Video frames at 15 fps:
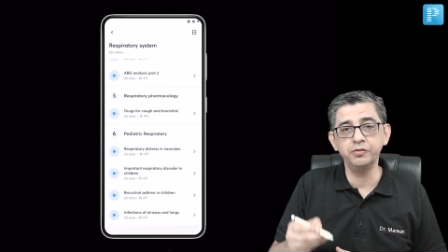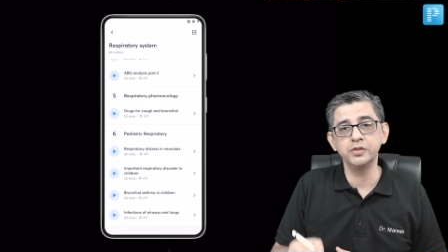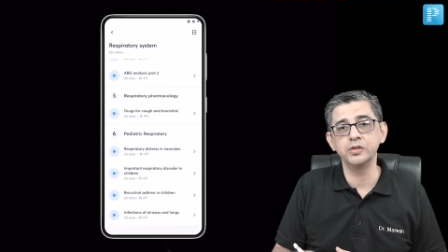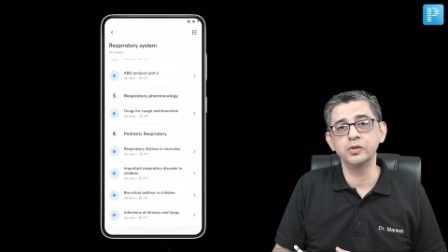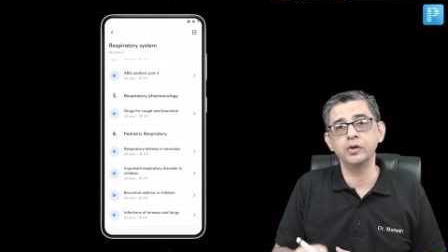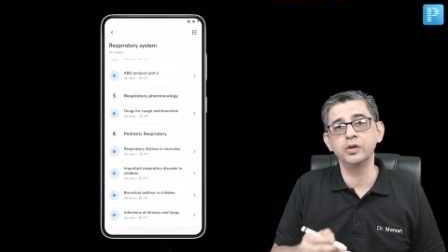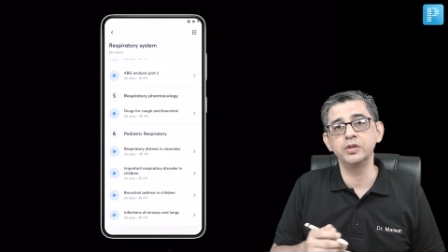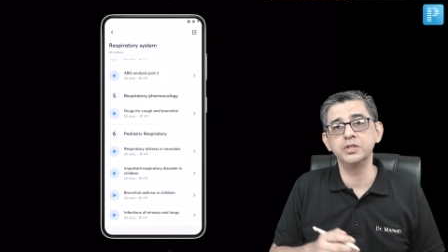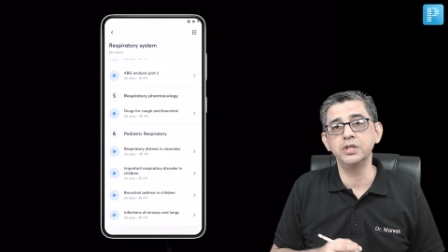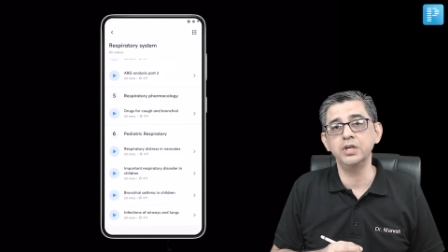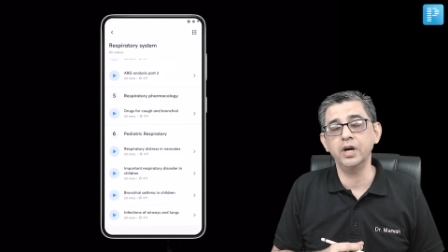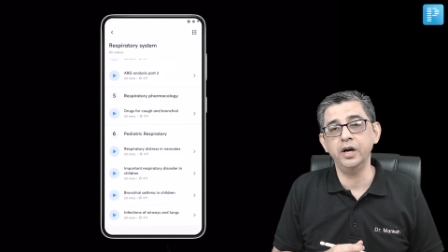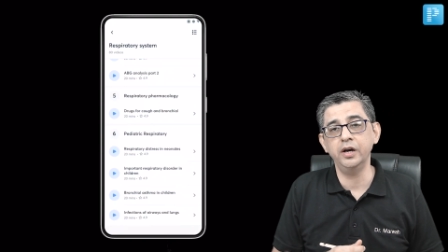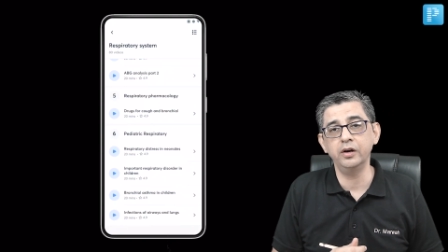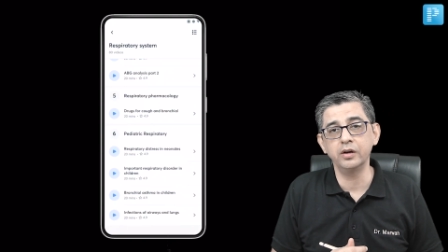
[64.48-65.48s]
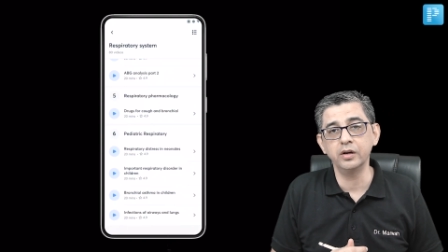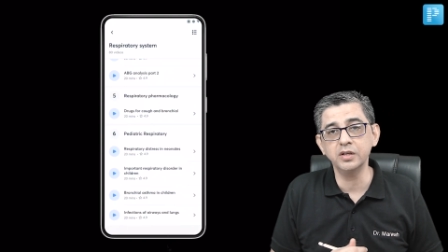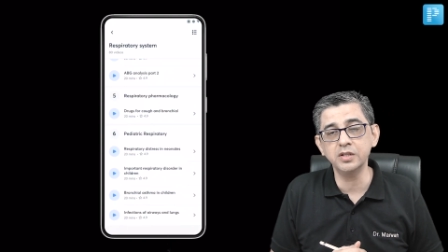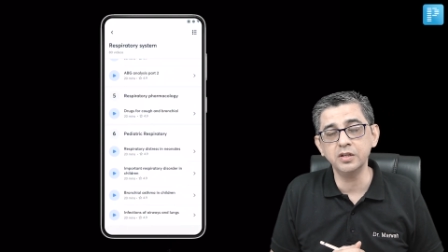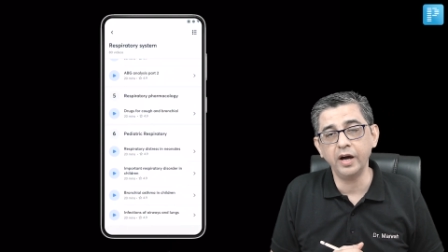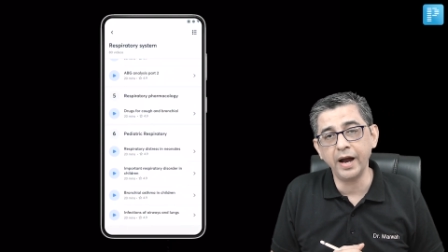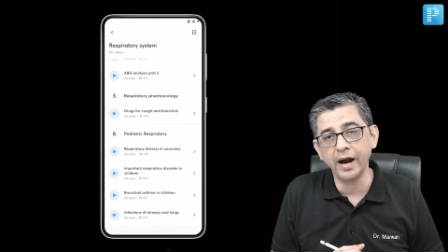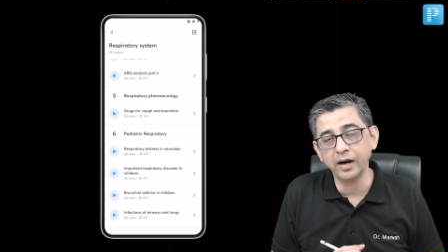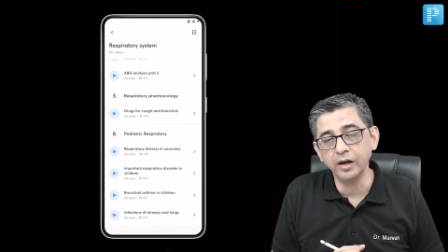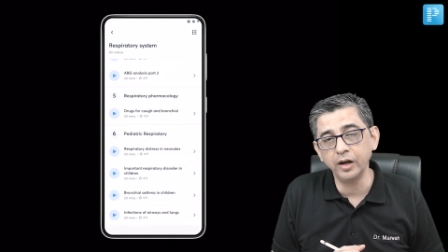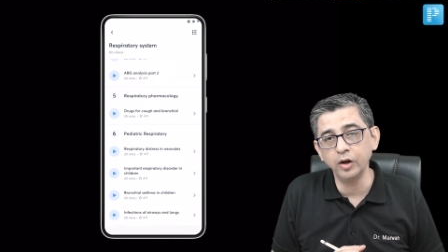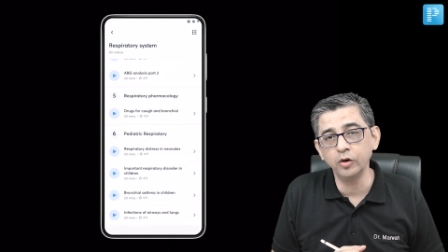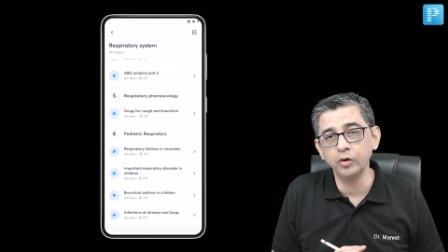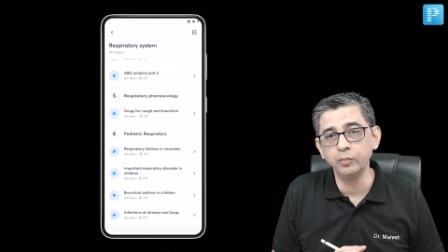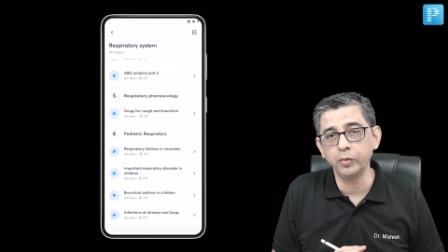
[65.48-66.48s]
physiology and drugs
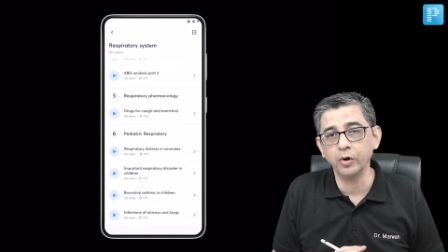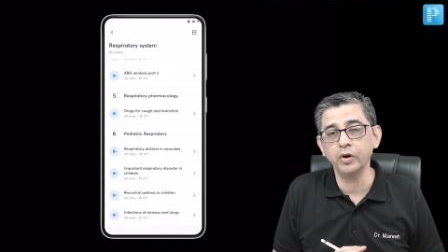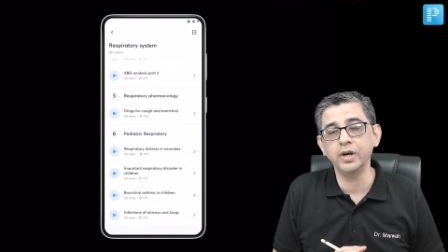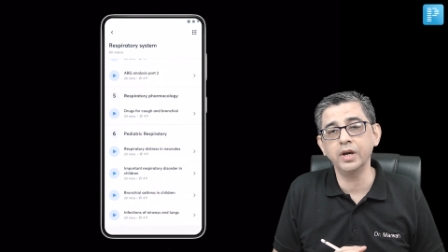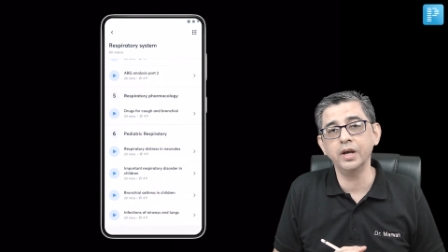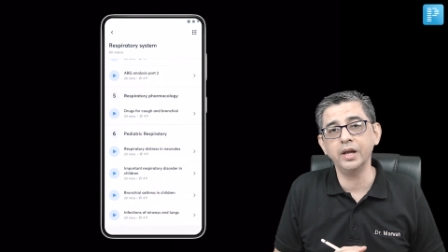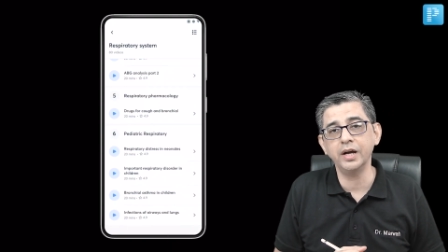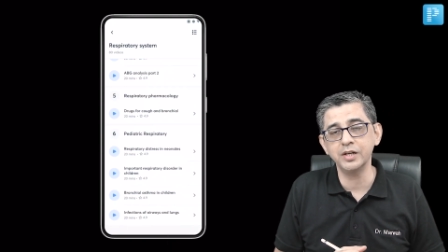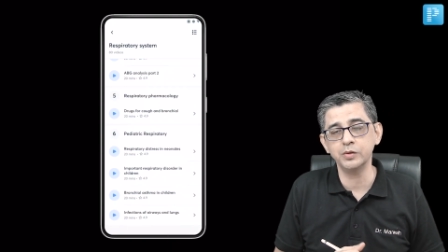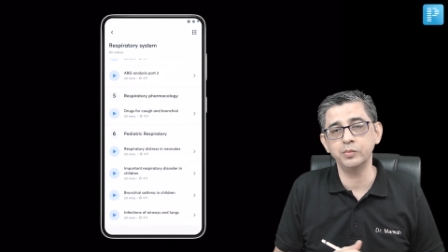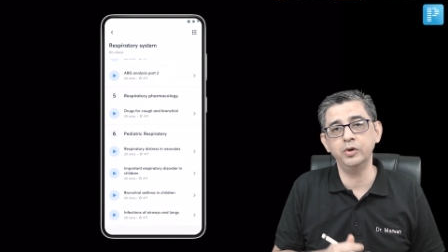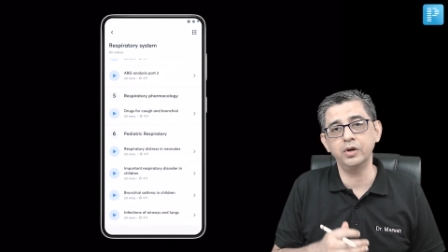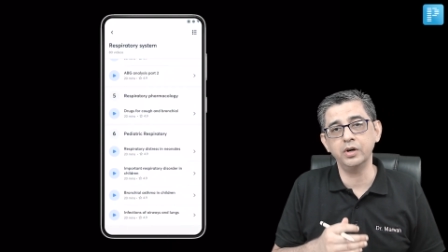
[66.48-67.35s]
acting on bronchial asthma,